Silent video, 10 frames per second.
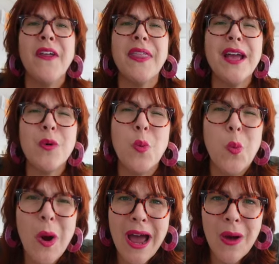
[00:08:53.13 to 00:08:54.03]
Like,
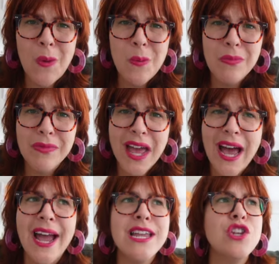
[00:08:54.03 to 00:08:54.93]
wow,
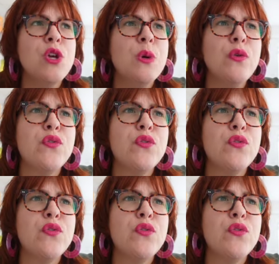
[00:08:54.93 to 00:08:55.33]
I knew